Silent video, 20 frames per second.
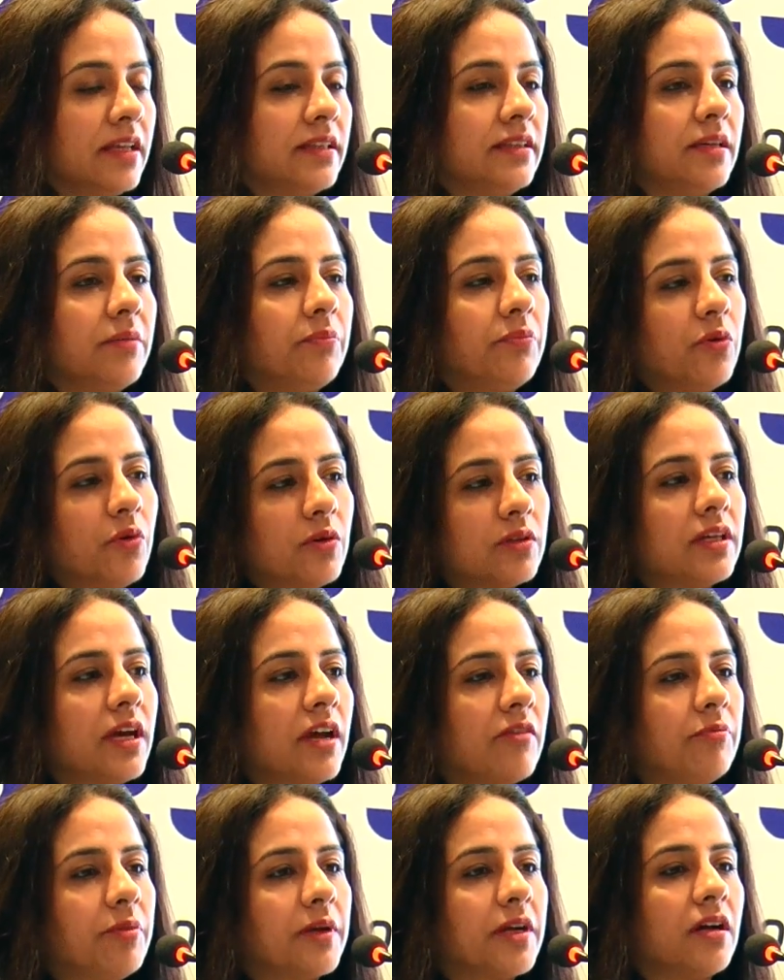they both
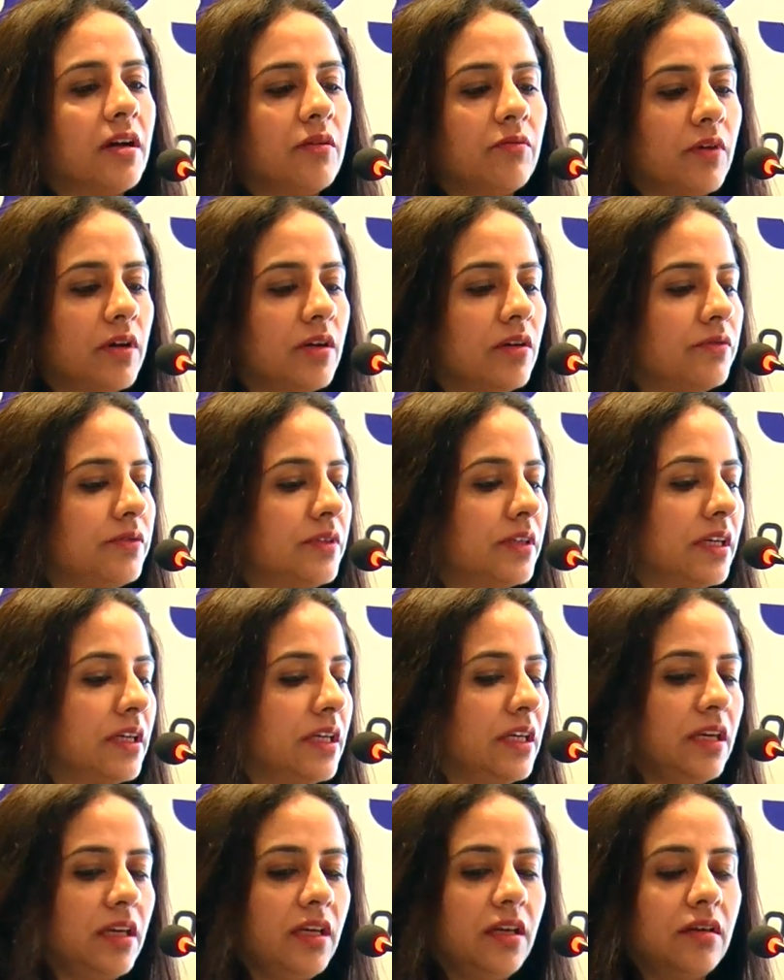have become one of the
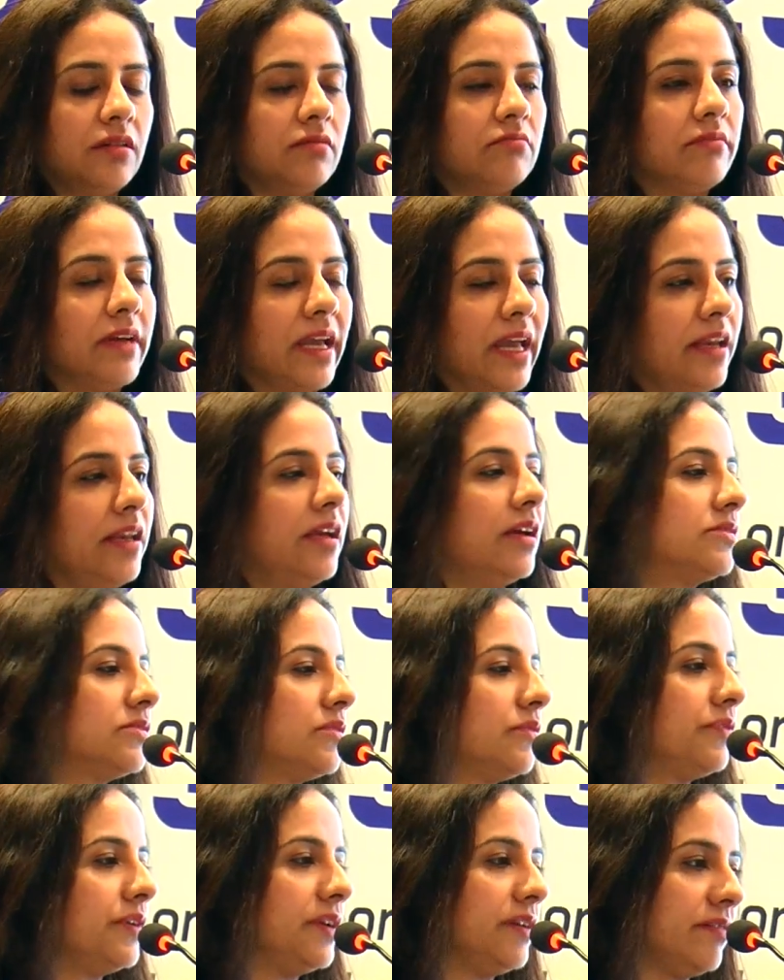key areas
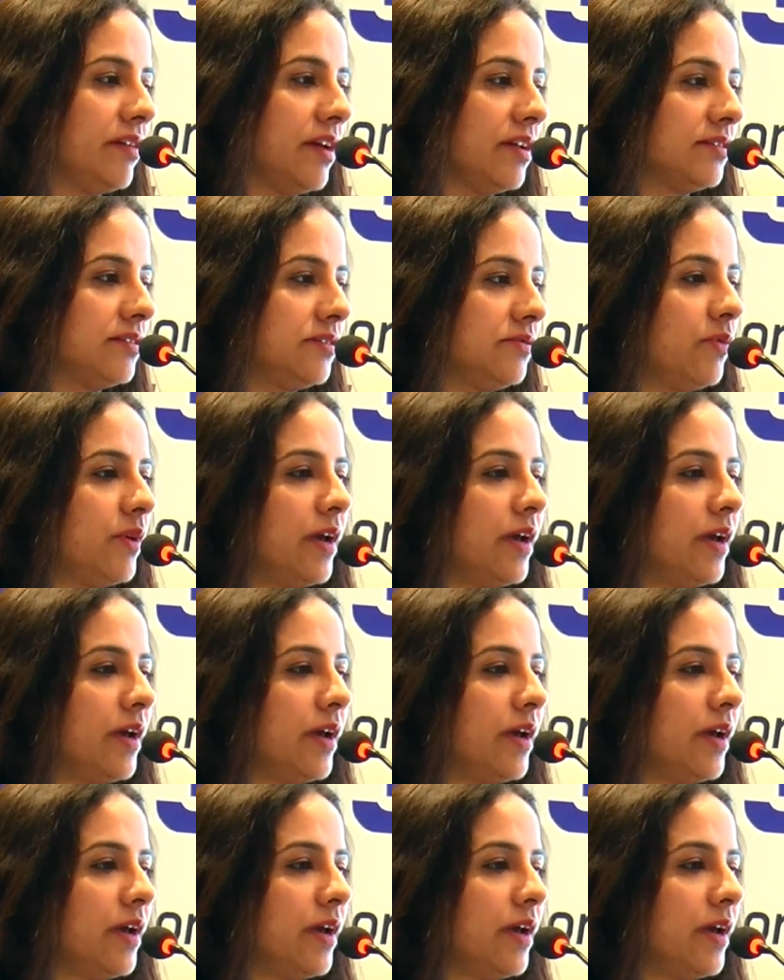of interest.